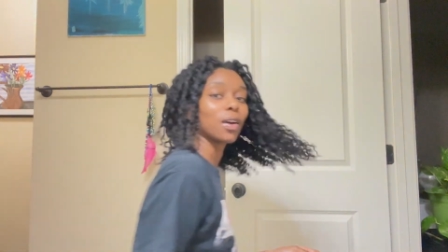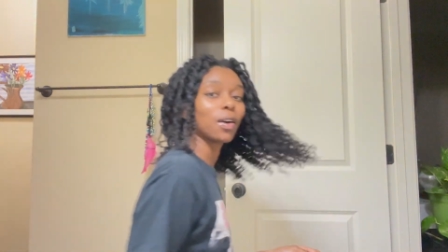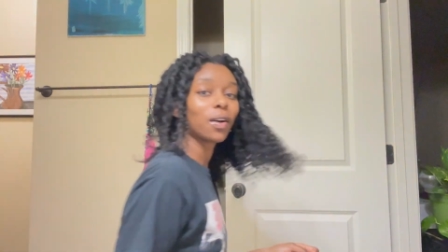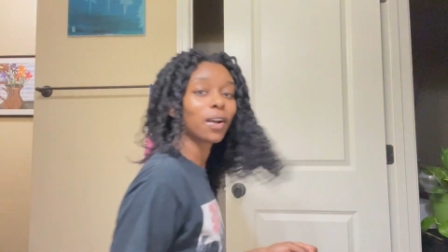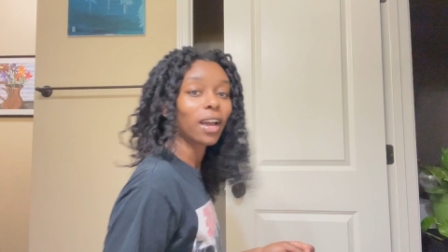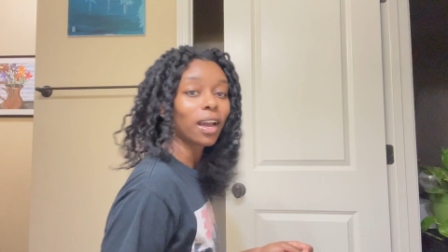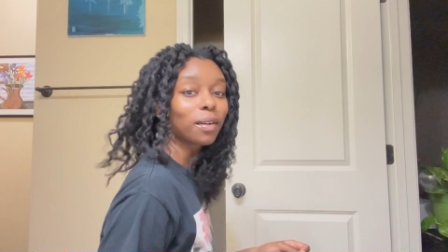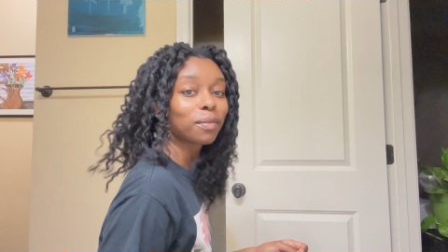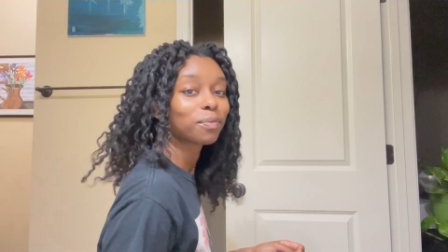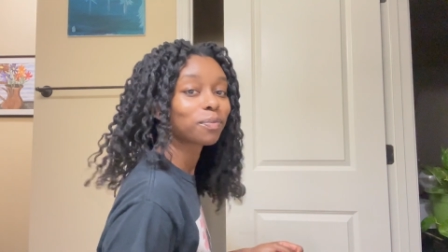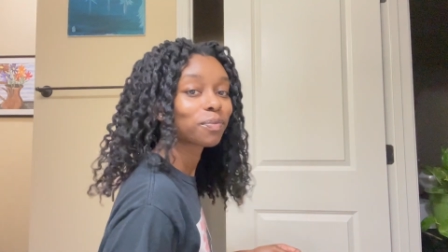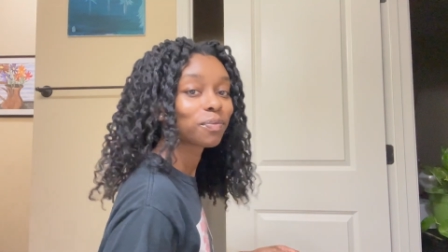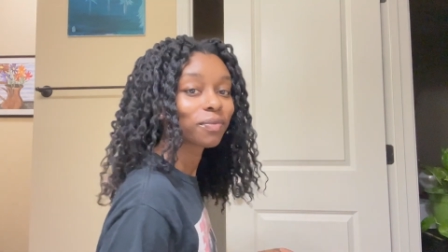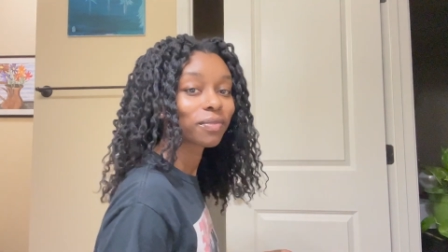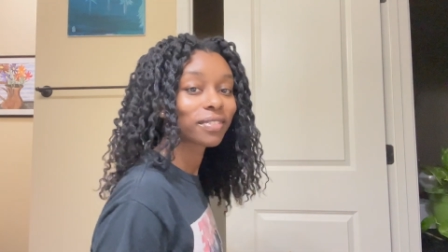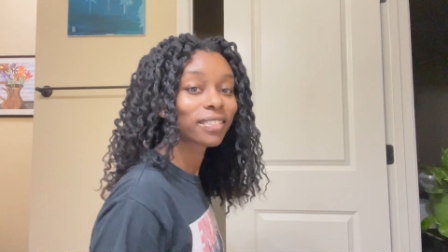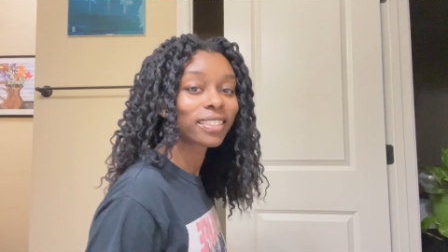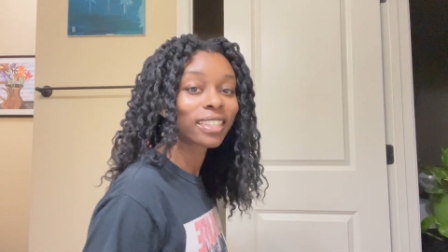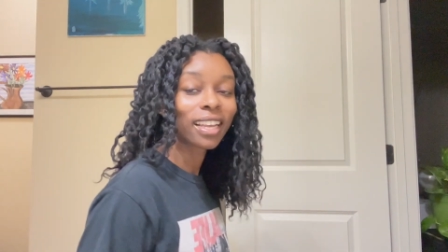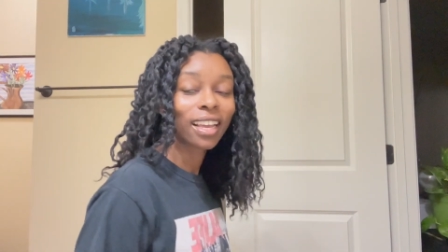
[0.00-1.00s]
Okay.
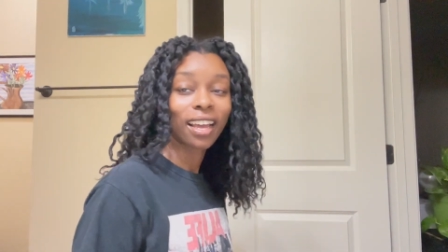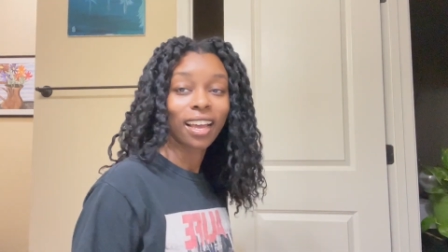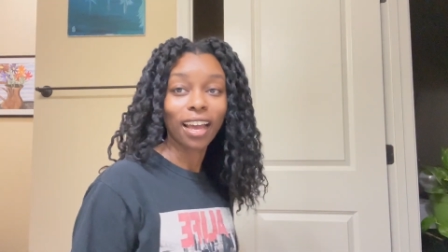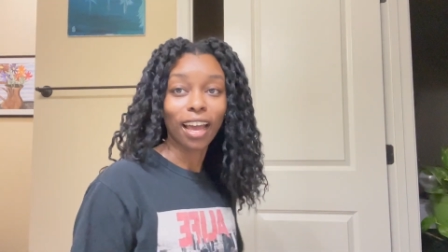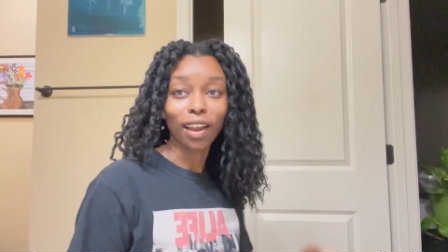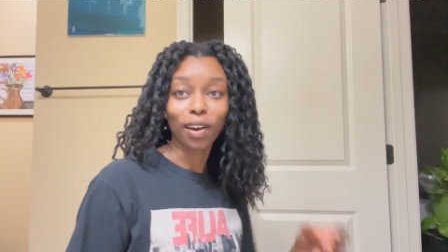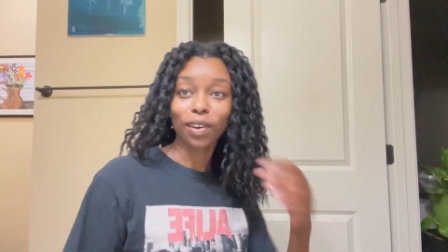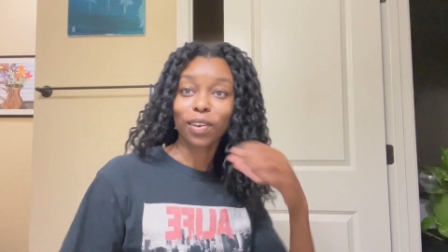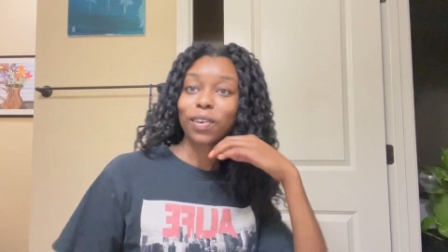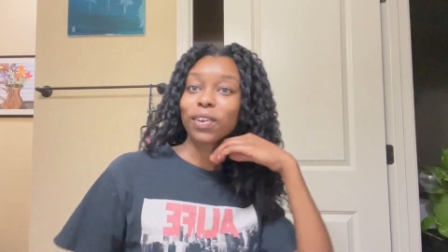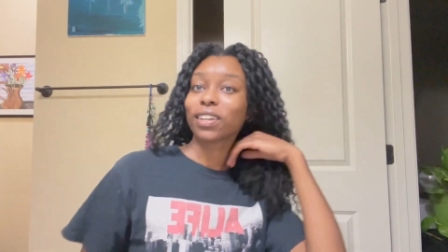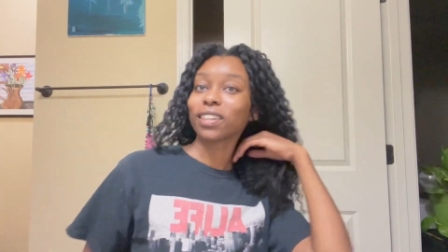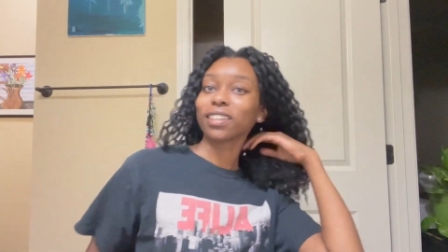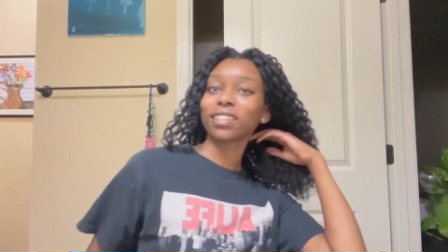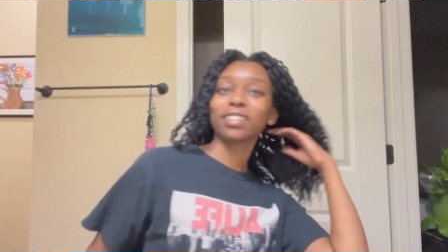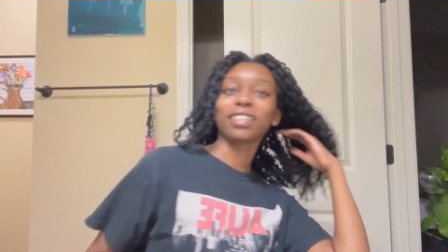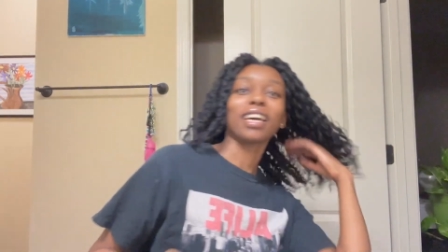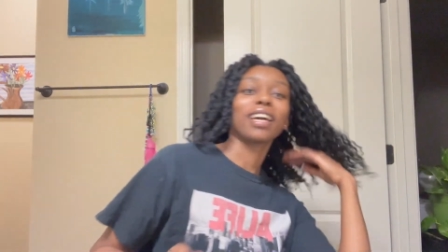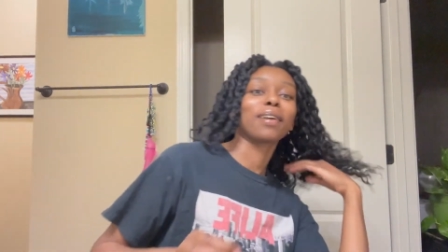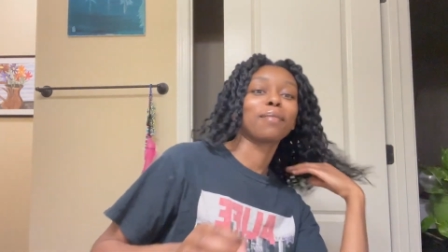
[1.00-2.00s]
I don't know what it
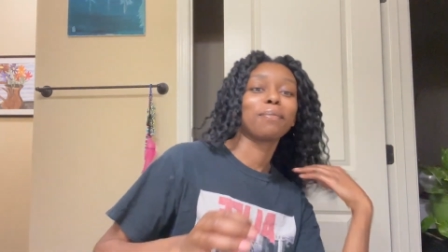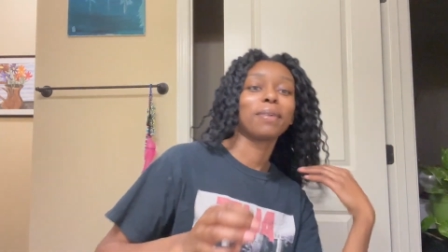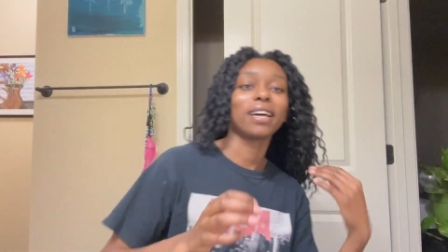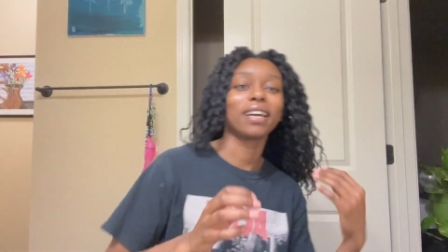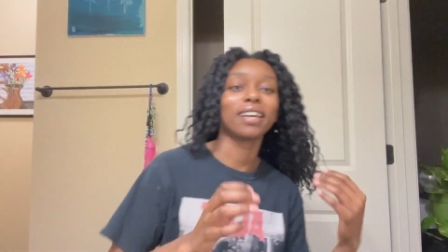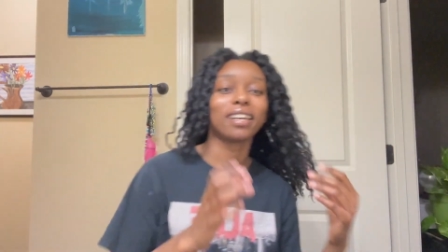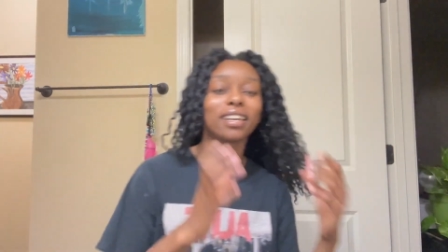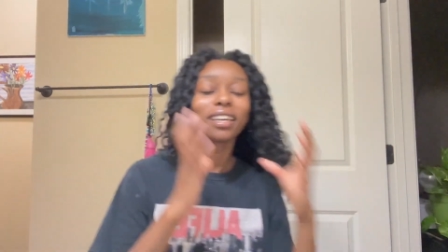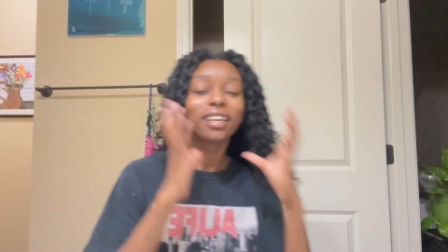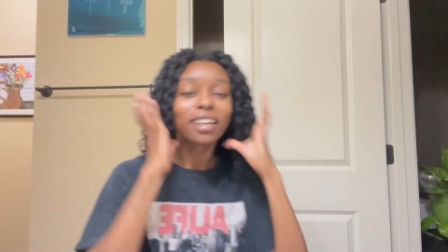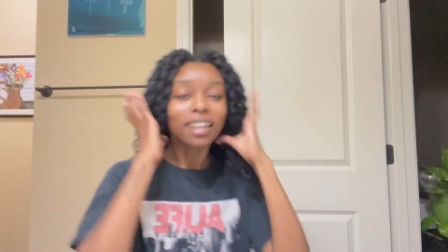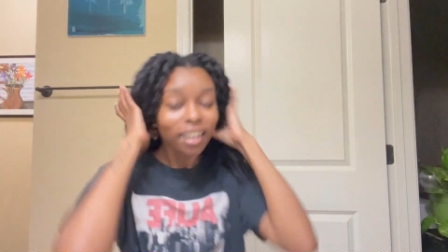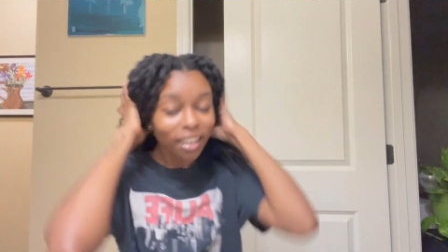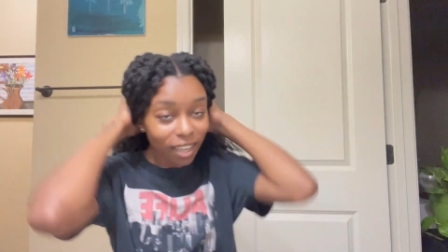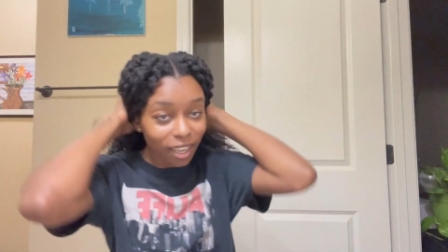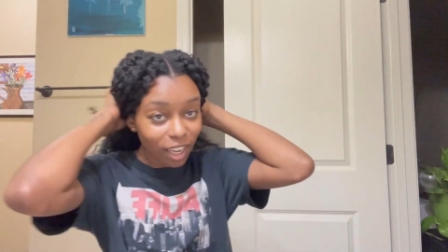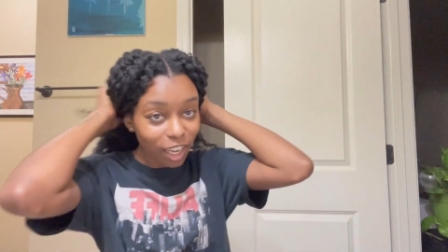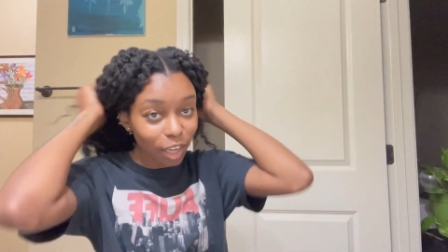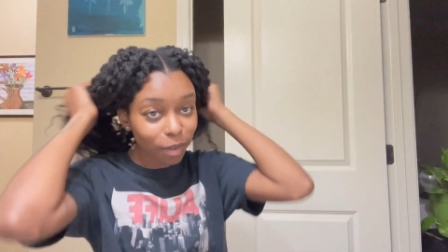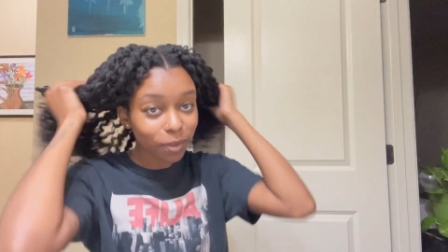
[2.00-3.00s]
looks like, but
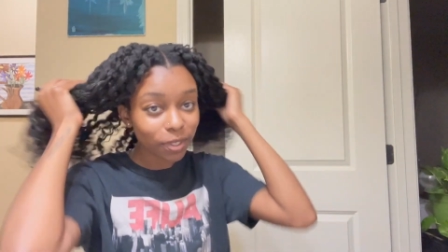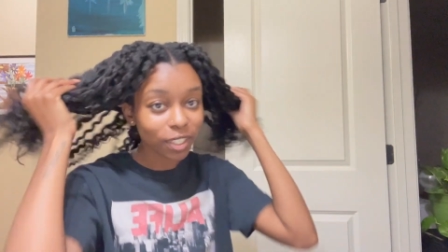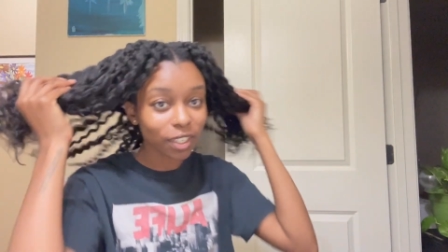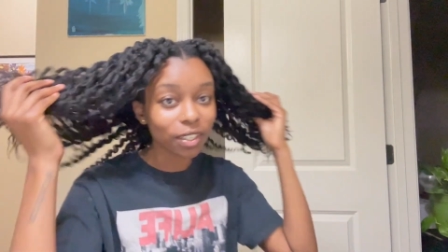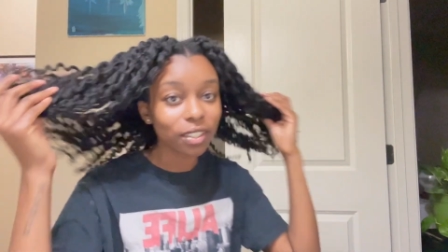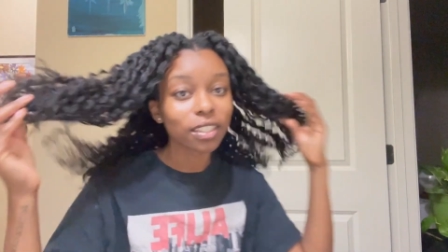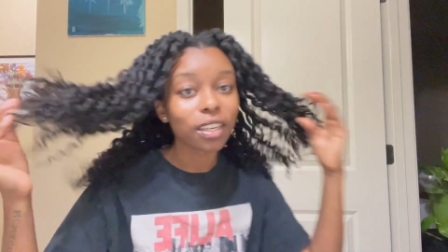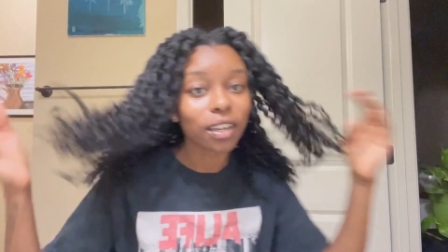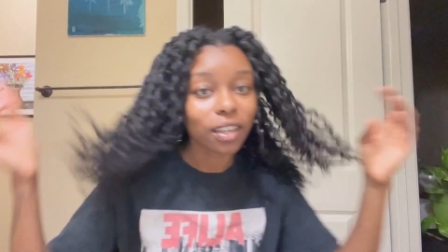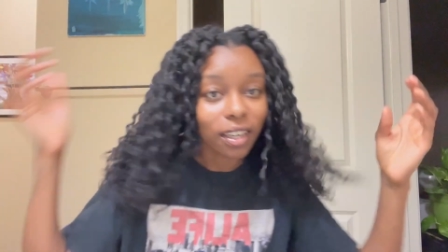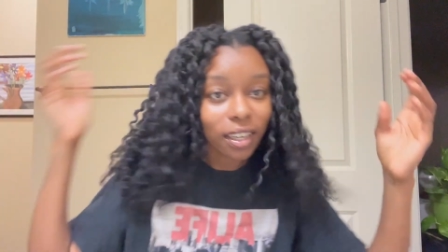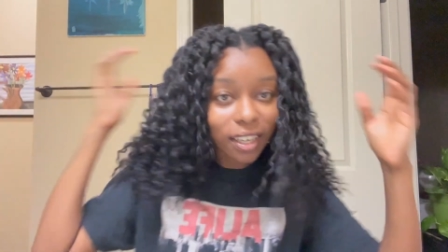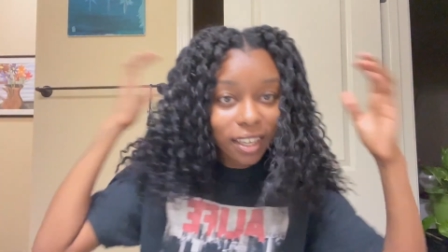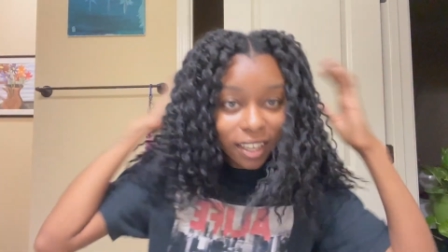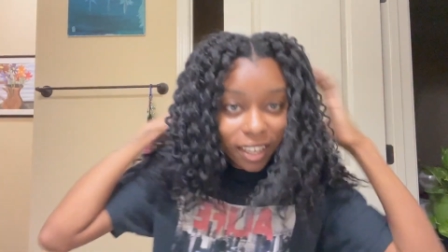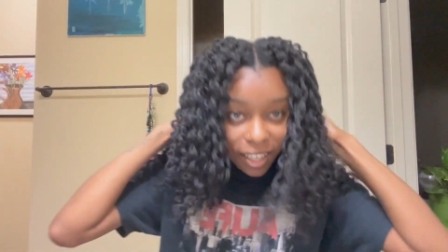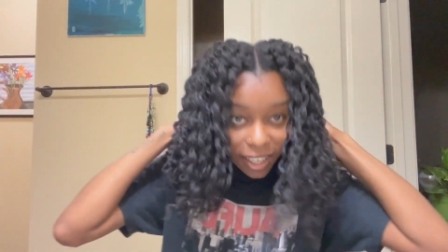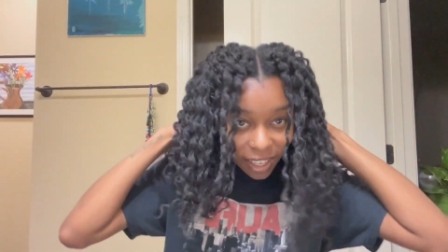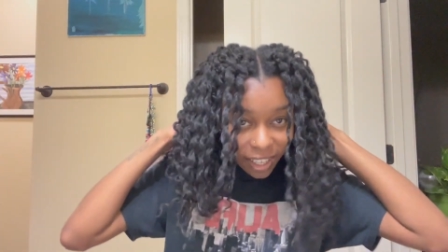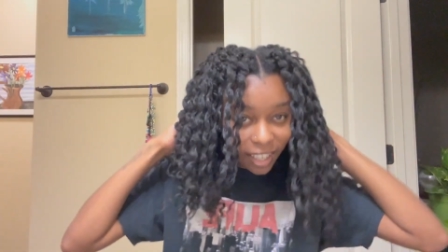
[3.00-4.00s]
I hope it turns out
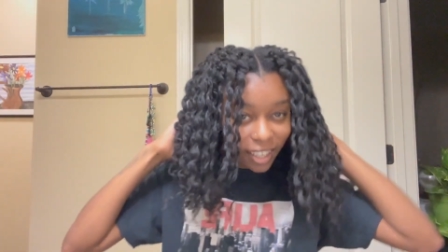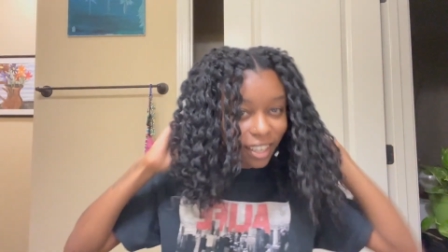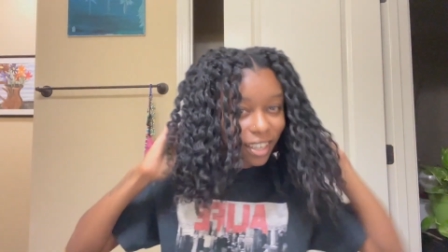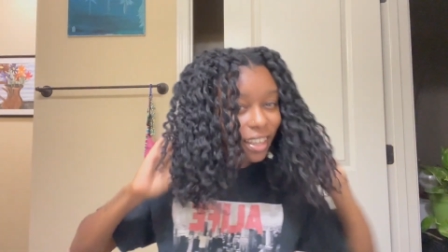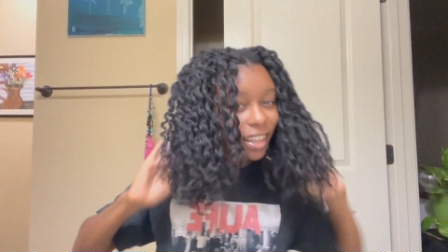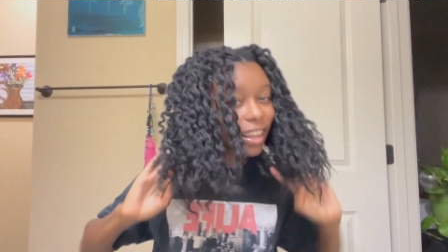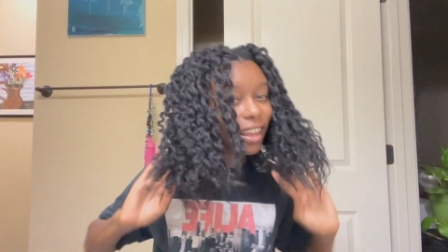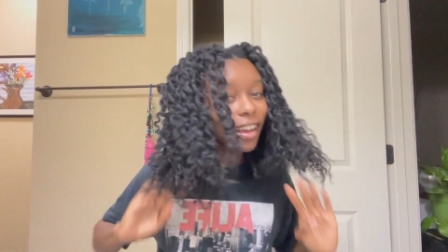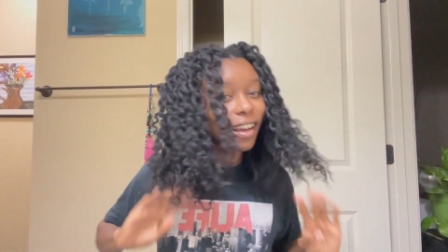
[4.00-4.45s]
good.